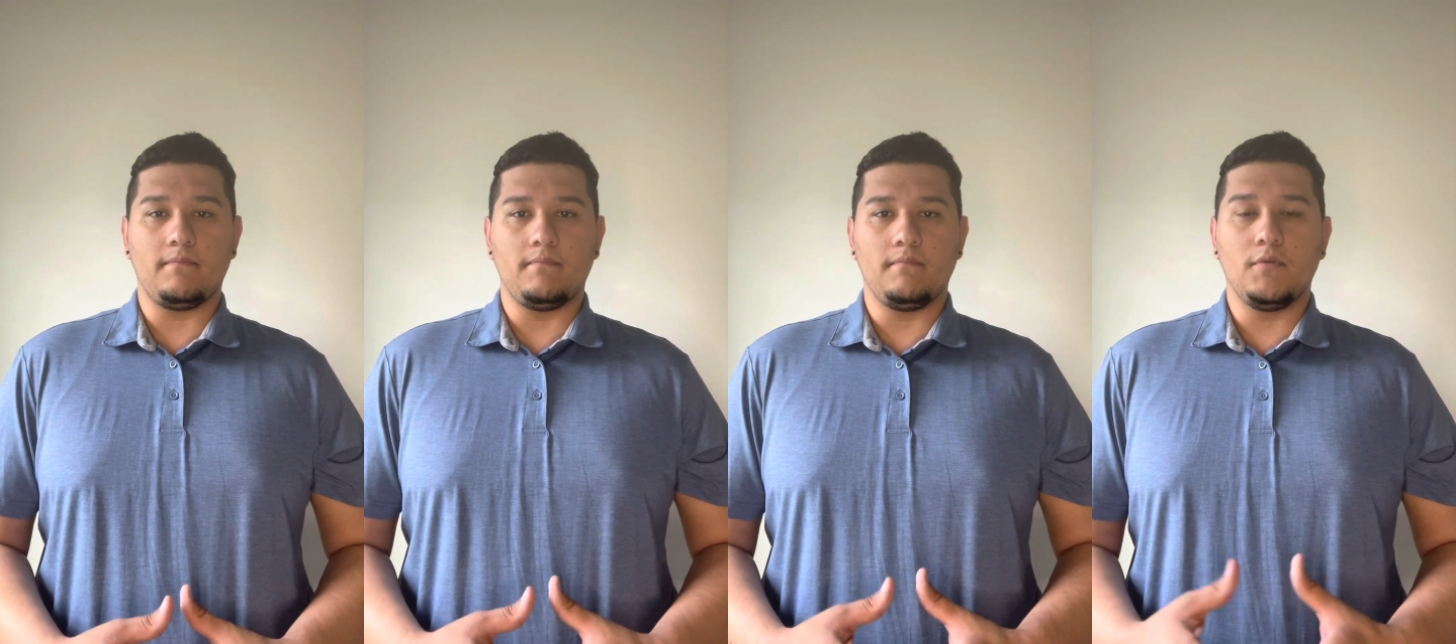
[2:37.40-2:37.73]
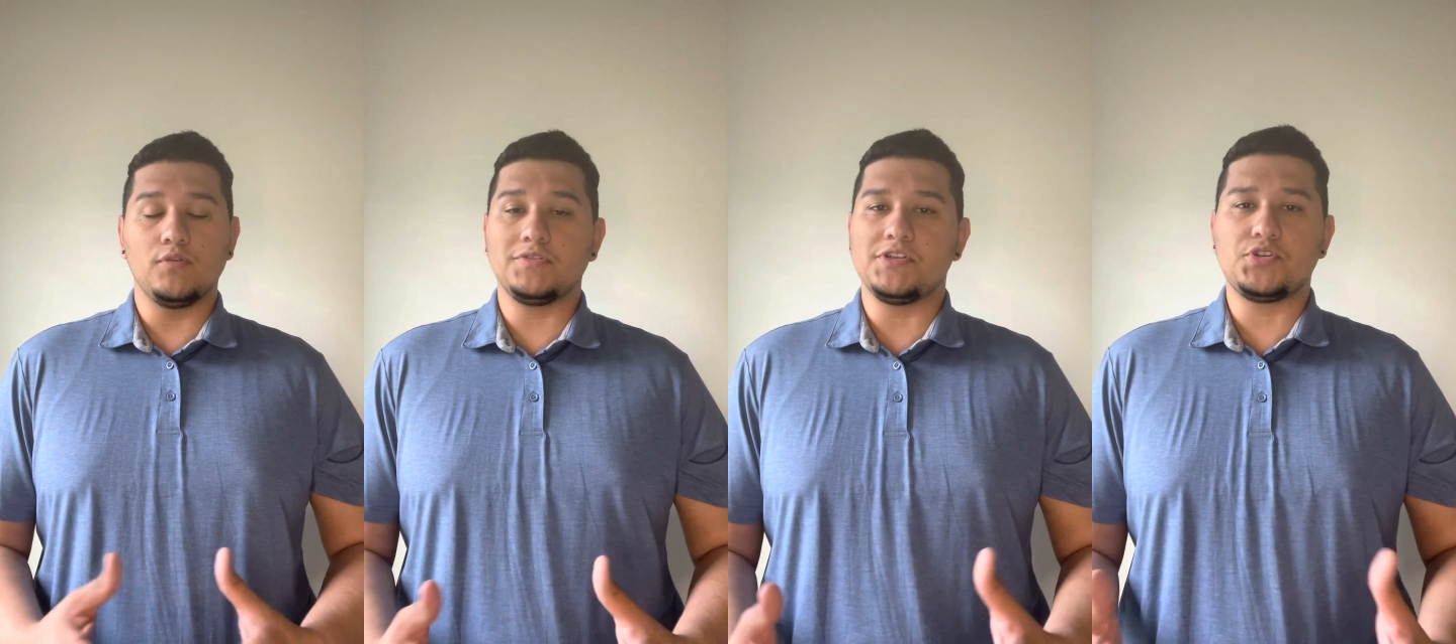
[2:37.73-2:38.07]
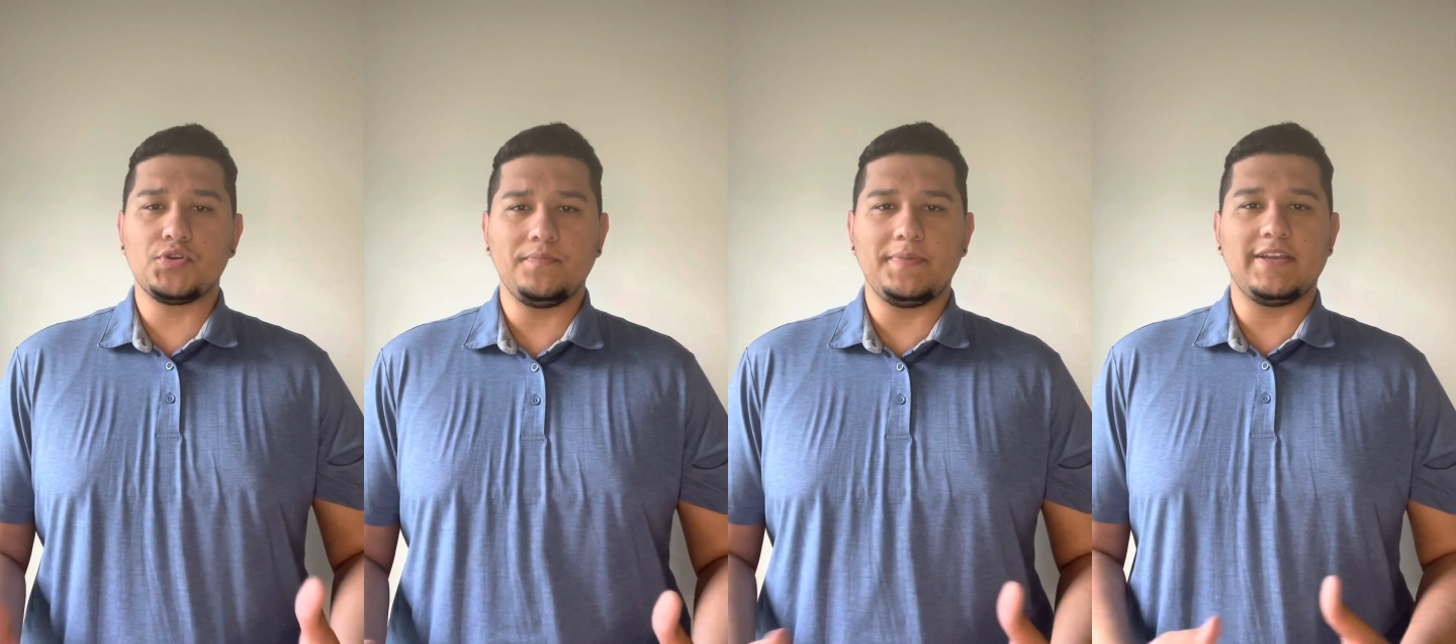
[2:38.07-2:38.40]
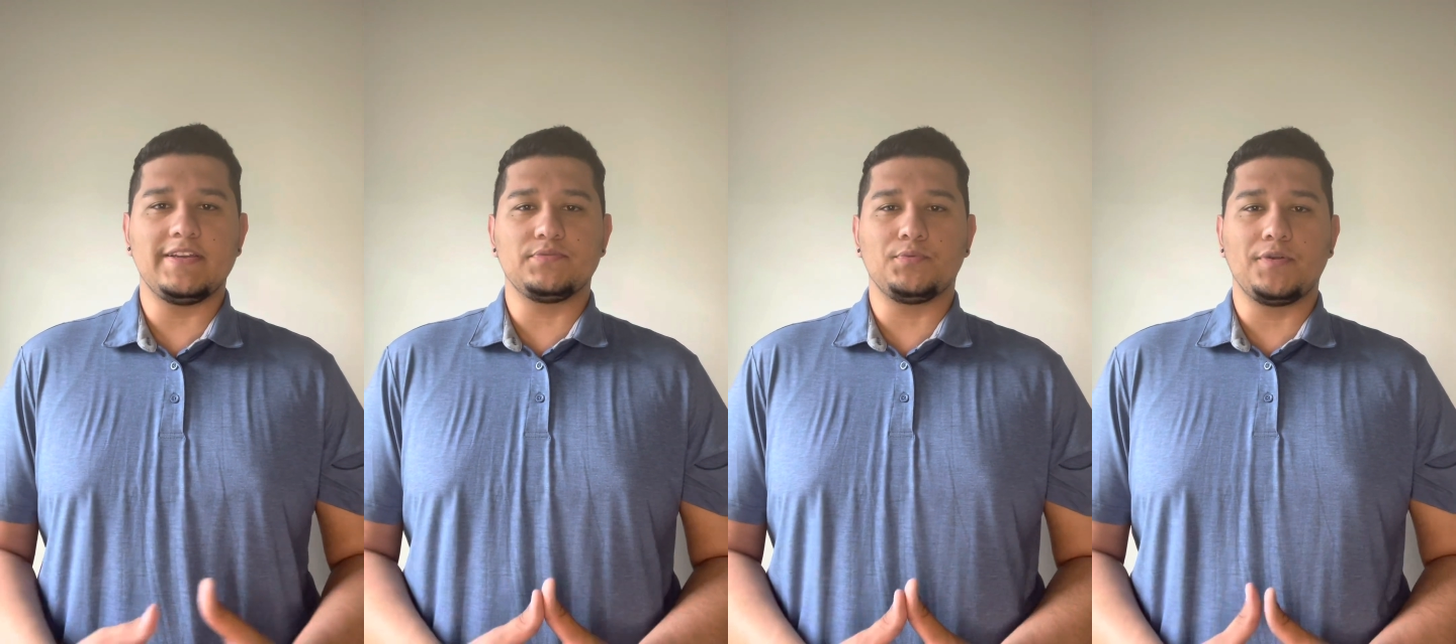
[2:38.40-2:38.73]
mostly true
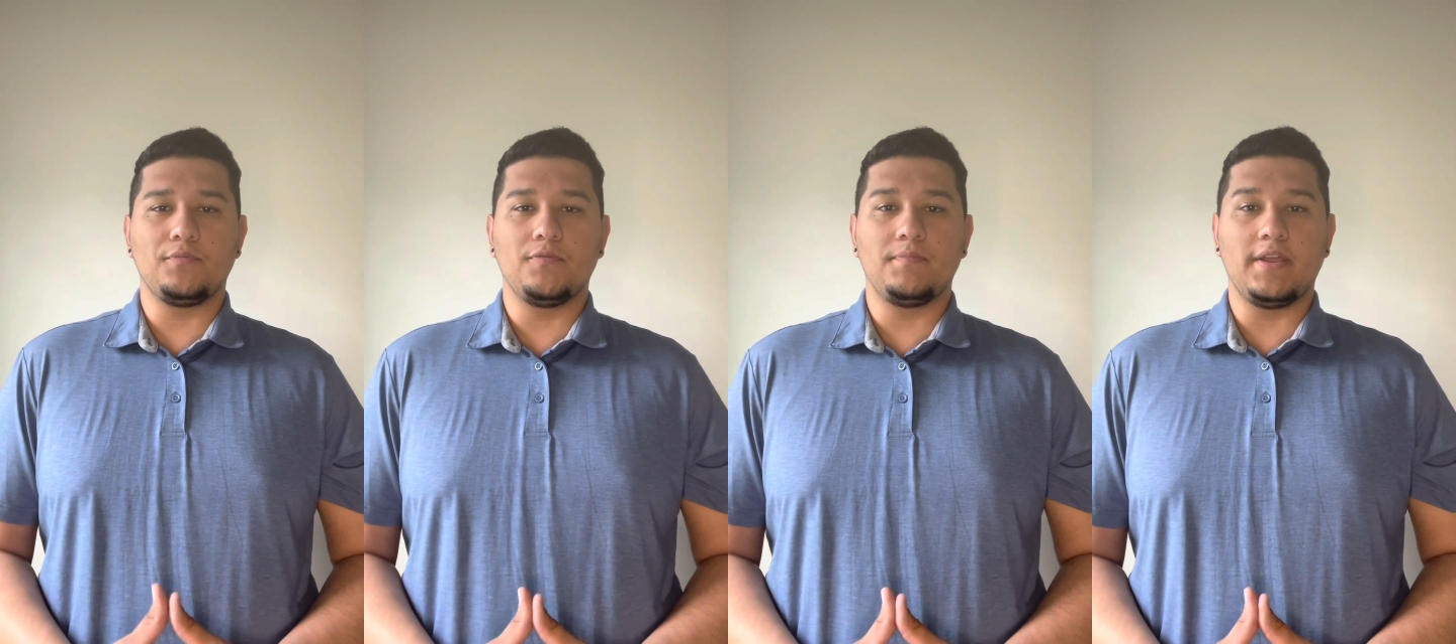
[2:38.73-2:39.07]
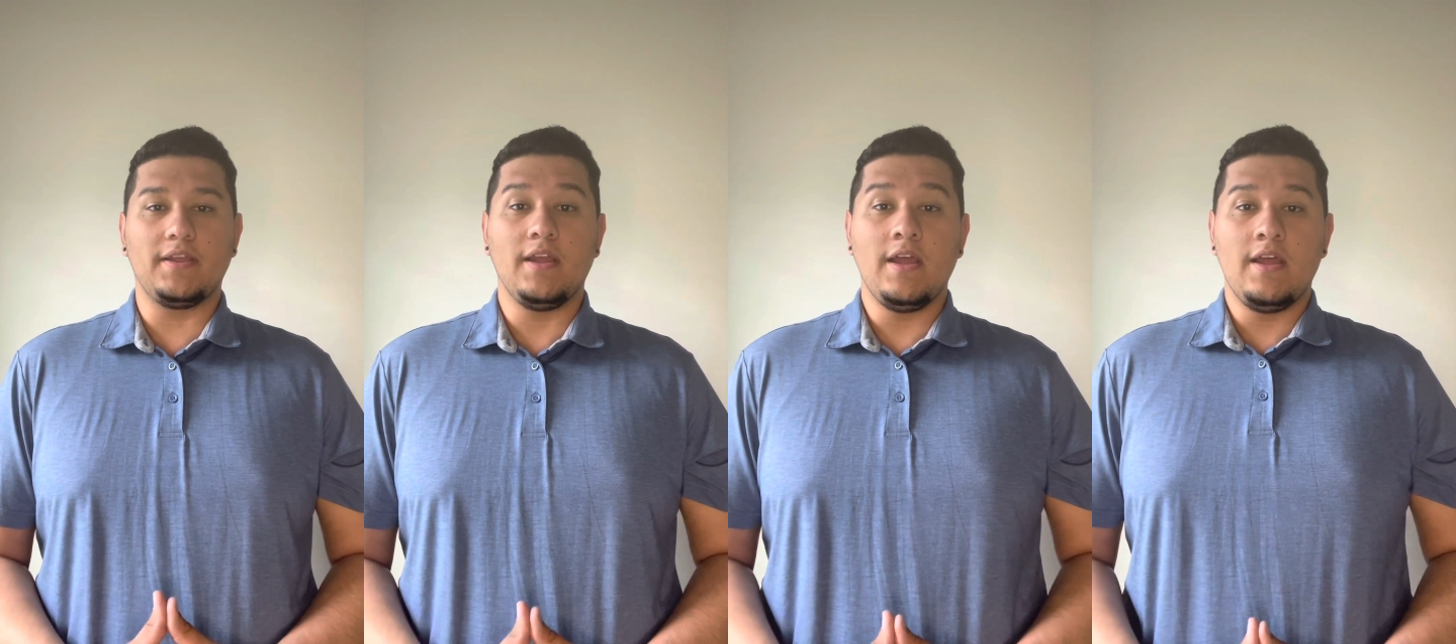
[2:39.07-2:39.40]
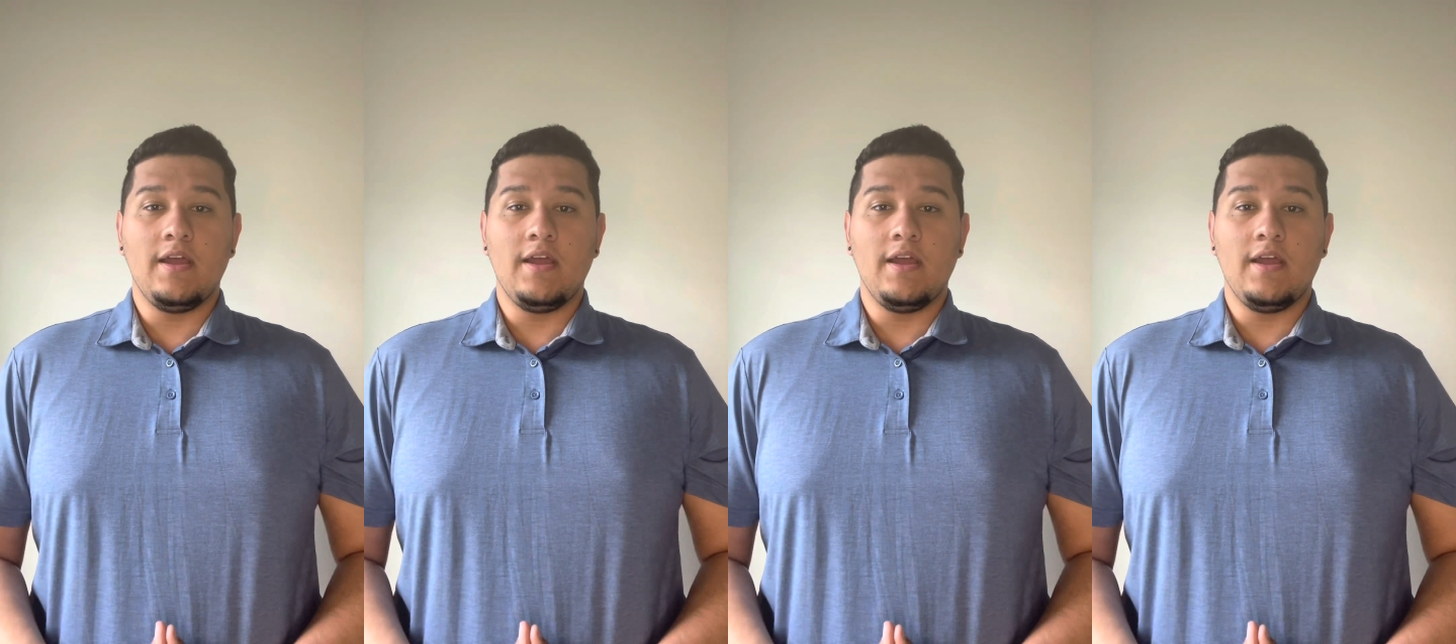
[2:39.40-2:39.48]
because we will be,